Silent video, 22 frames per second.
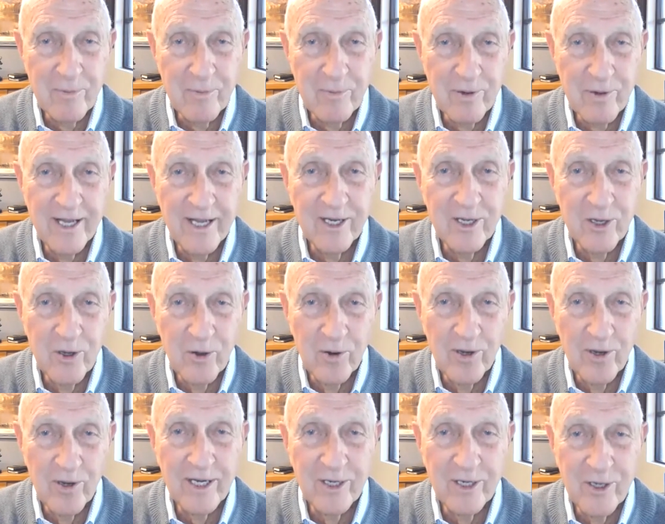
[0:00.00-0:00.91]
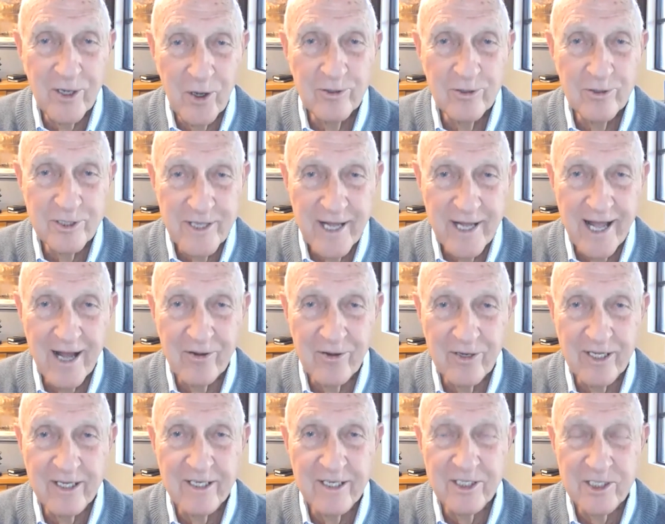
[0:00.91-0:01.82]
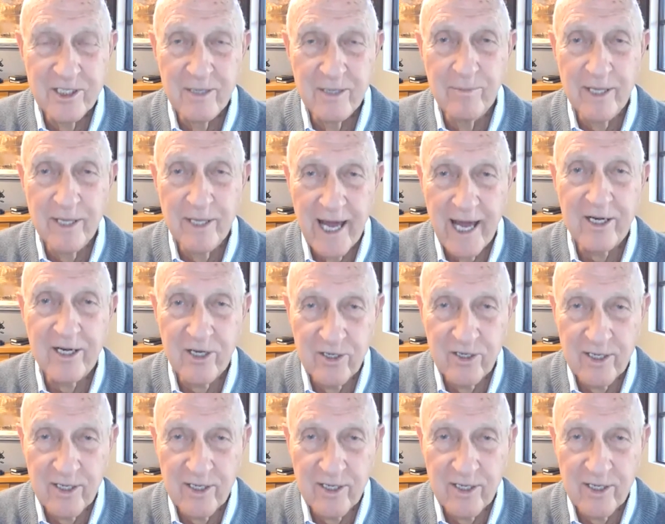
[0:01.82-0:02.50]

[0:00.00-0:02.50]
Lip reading: airplane, going nose down into some